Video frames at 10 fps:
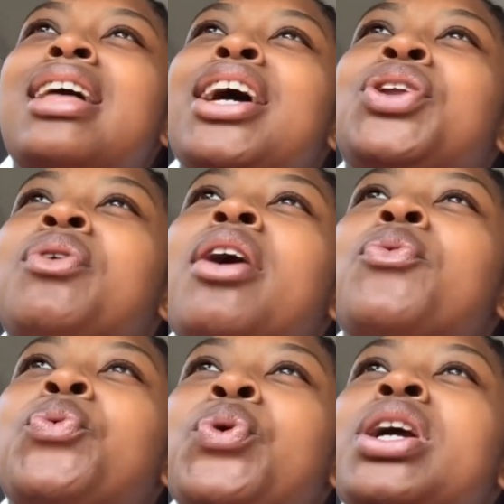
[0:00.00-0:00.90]
Like, do I
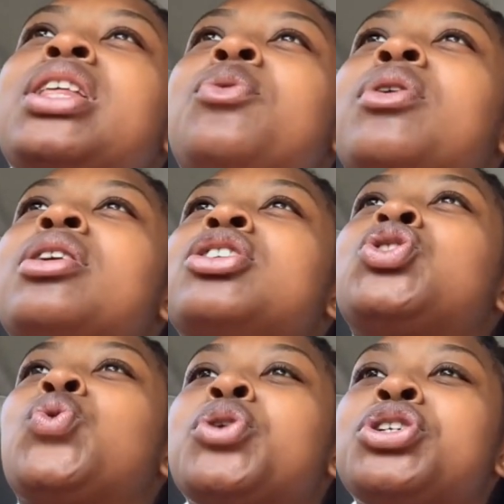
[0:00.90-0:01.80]
really want to
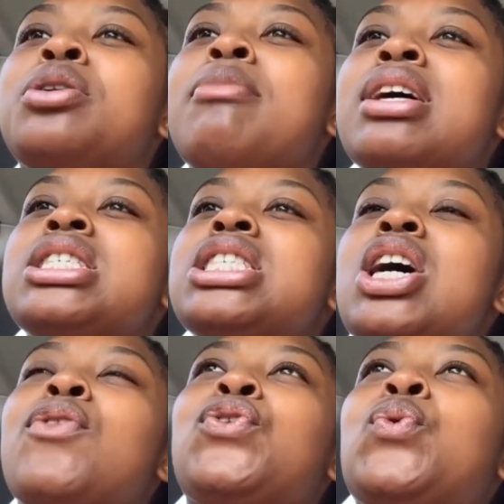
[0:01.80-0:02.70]
torture
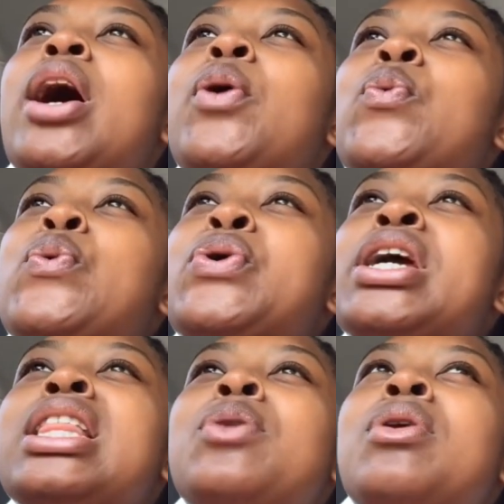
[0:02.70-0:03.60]
myself? Do I
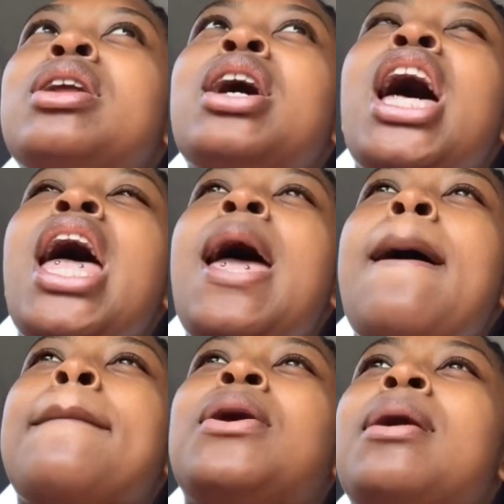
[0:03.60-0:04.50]
really want to
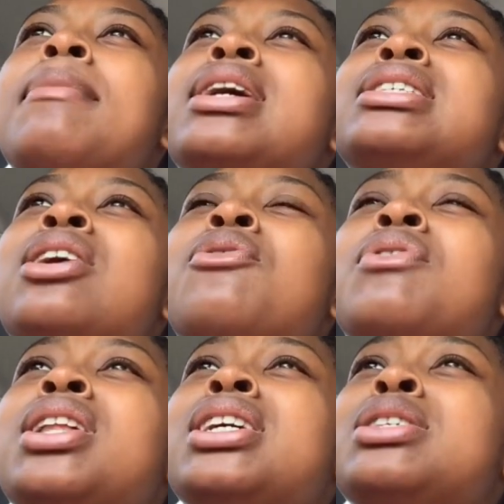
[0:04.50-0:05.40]
put myself
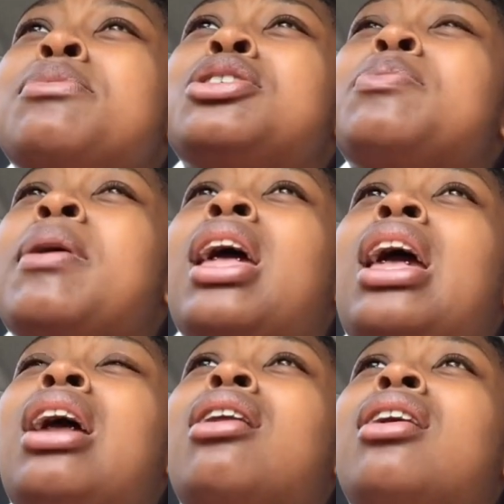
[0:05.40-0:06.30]
in this much pain?